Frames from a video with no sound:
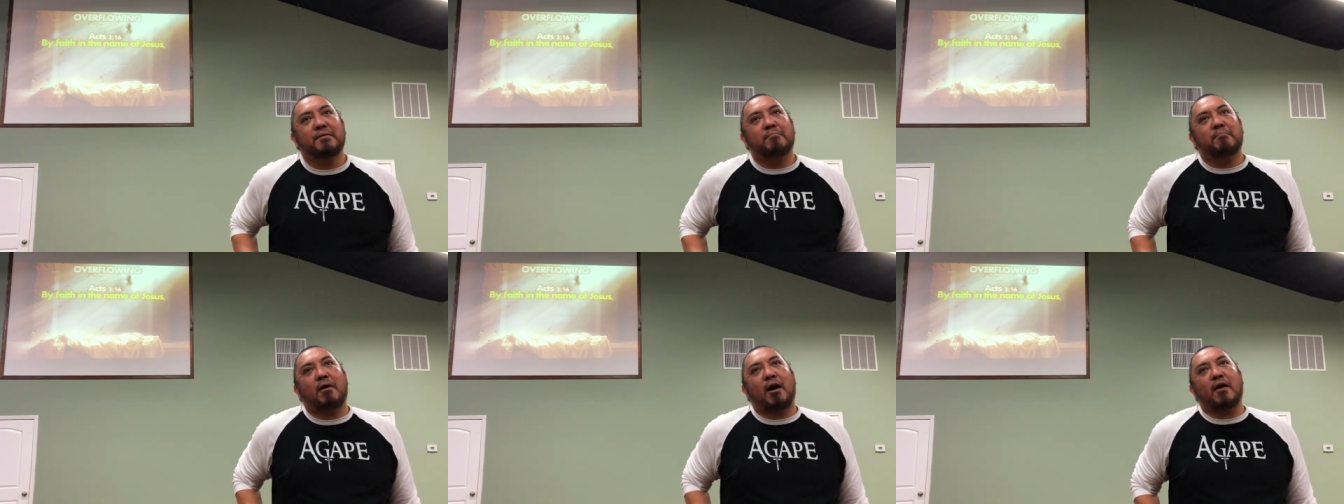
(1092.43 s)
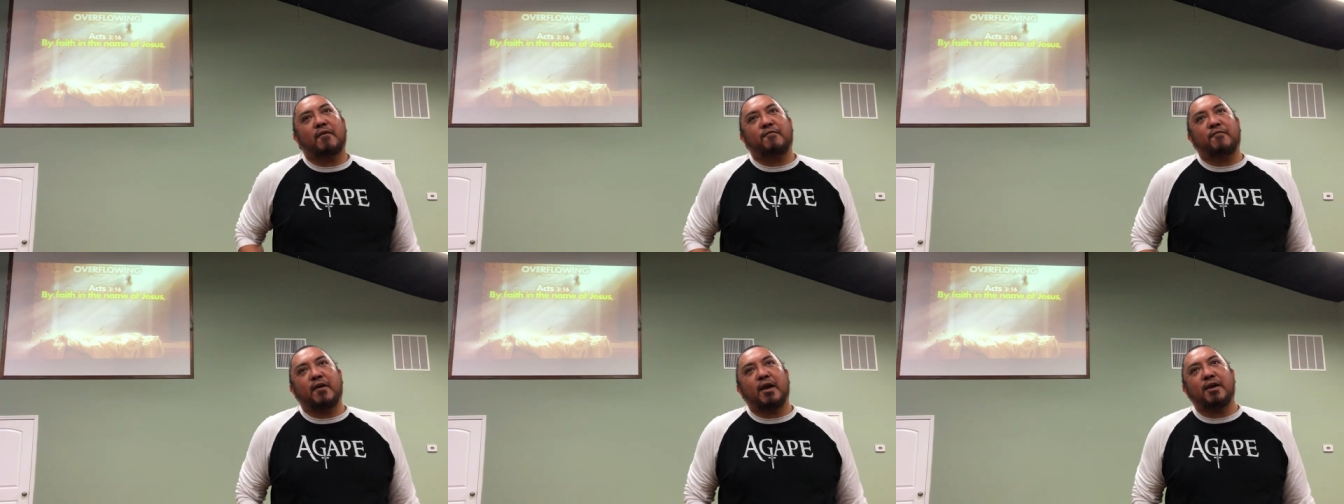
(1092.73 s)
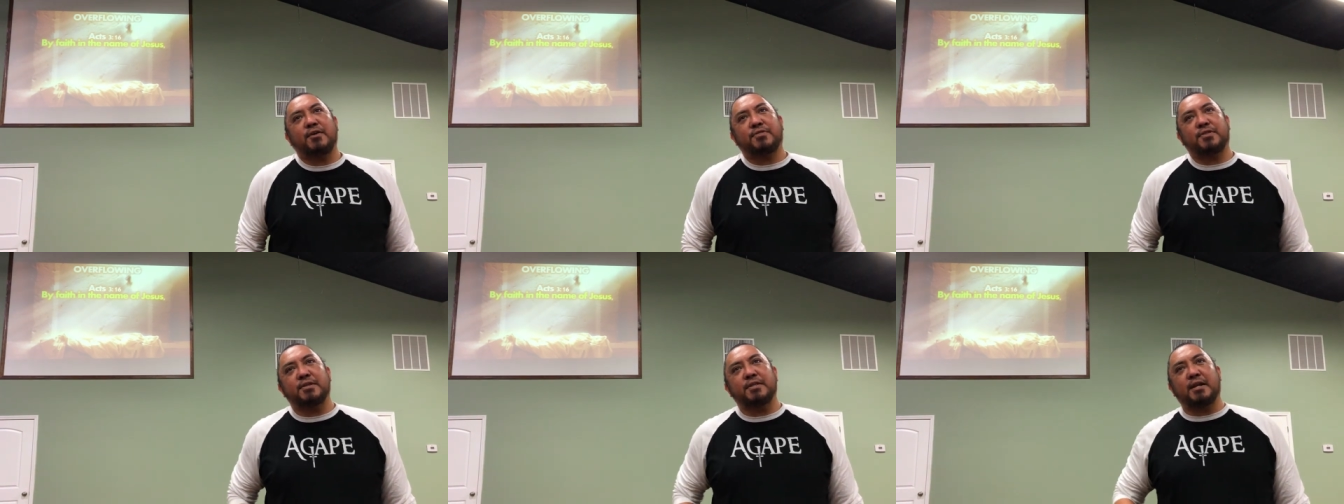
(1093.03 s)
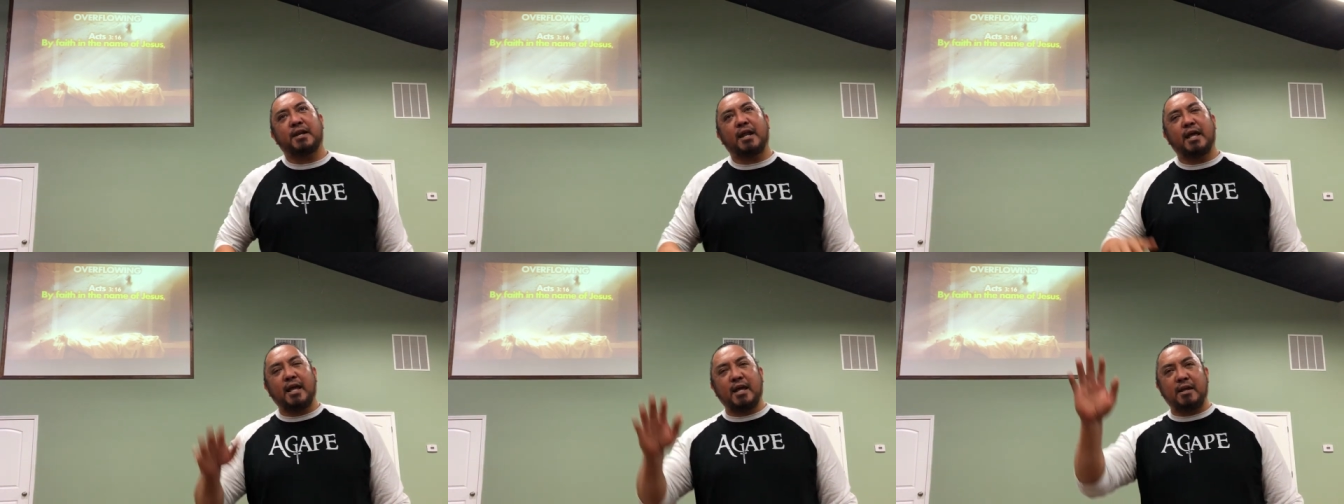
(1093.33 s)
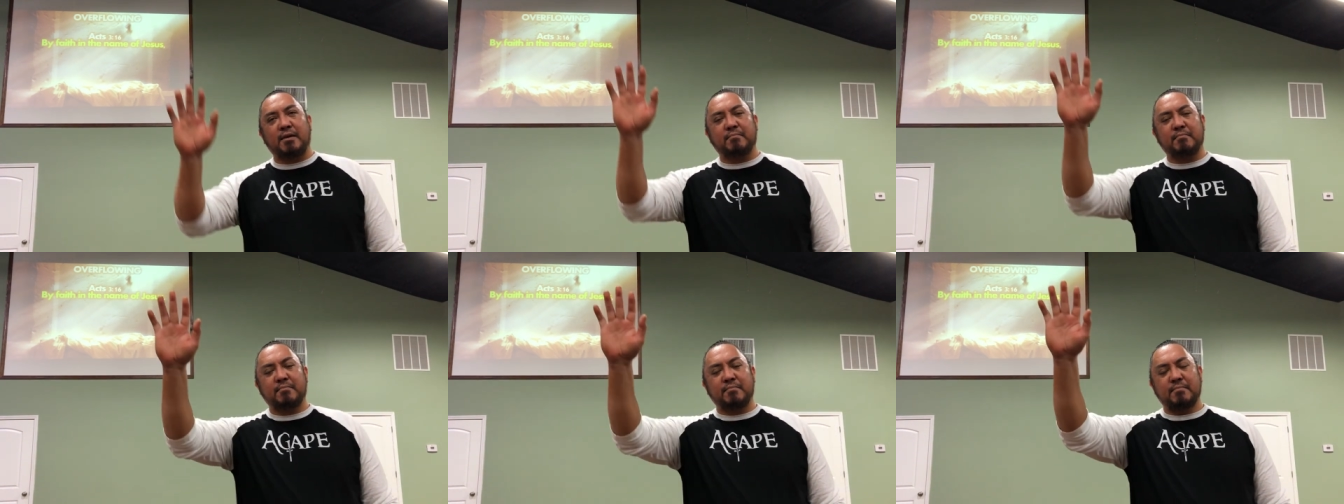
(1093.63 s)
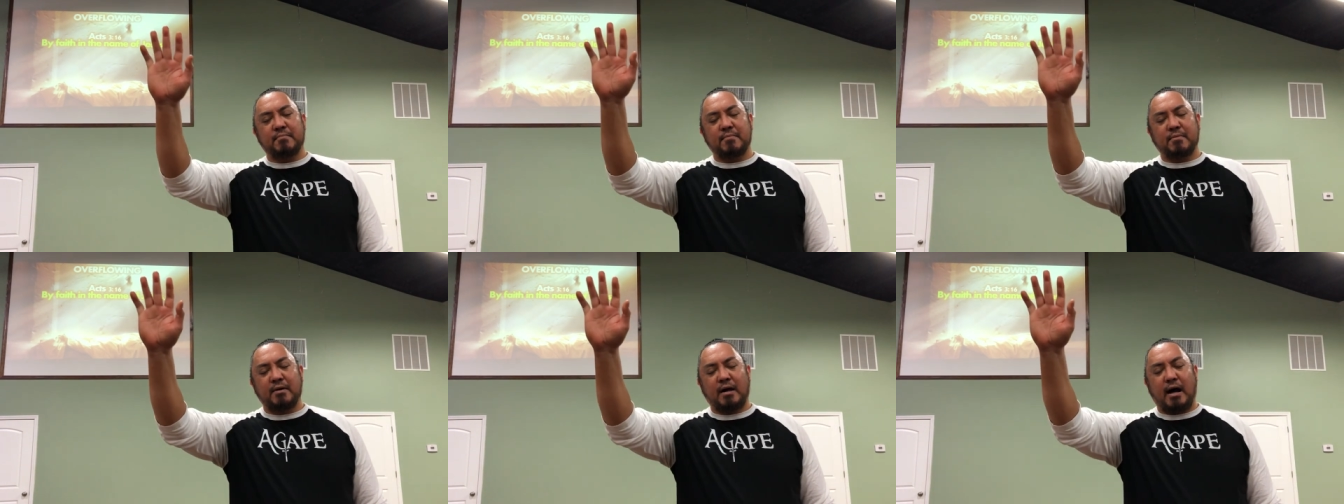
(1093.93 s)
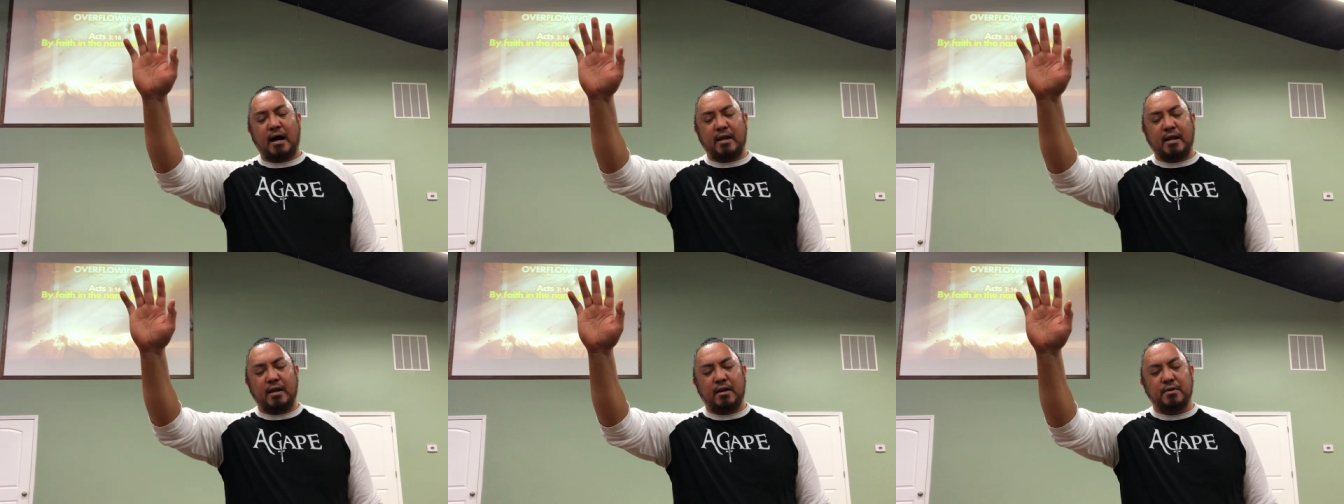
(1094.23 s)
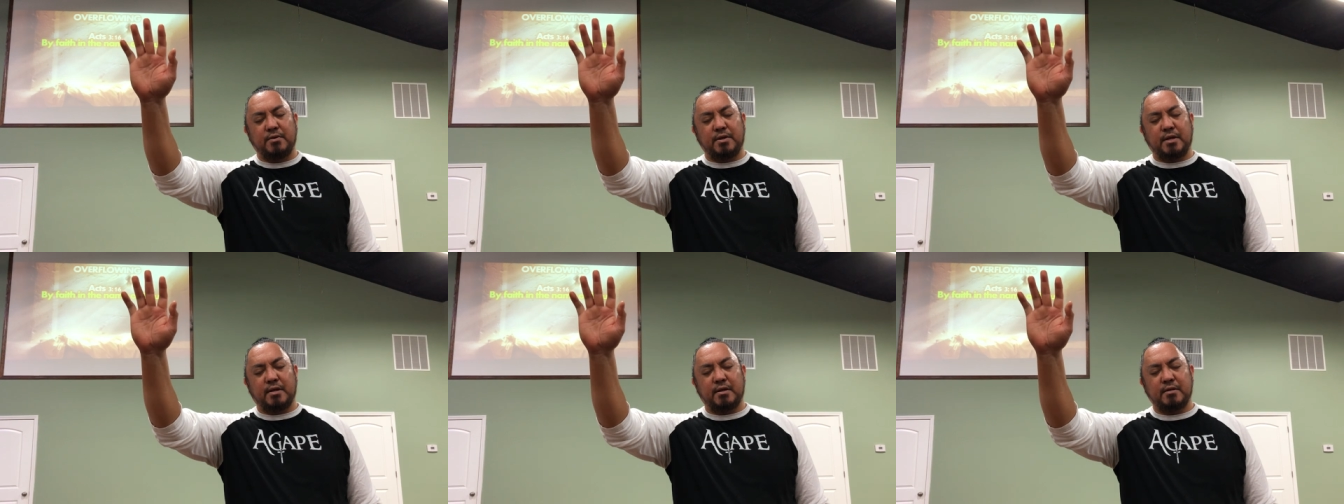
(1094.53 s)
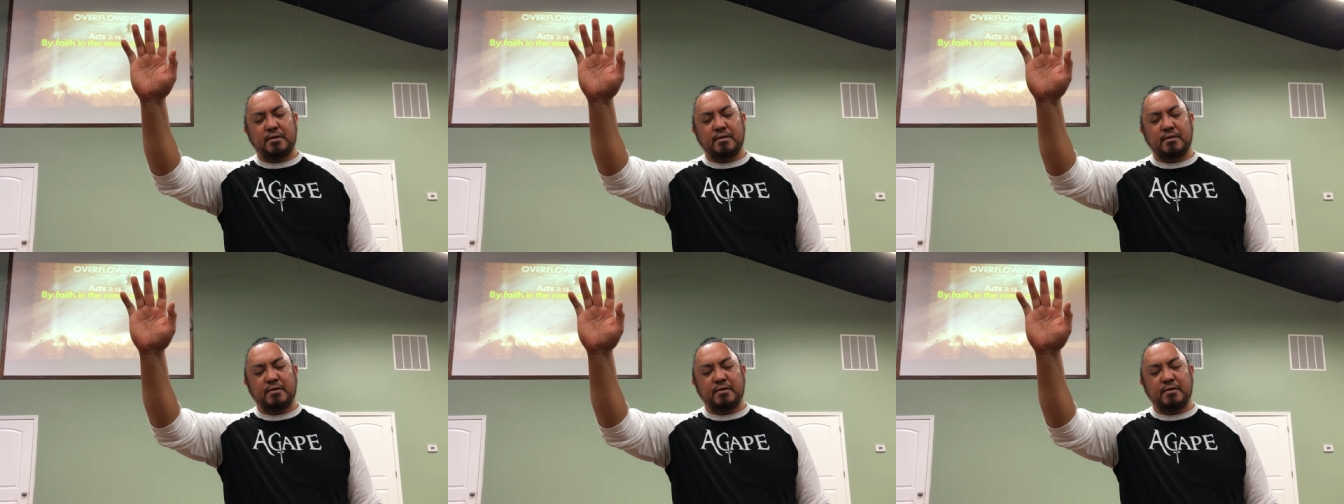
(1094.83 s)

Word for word: By faith in the name, hallelujah.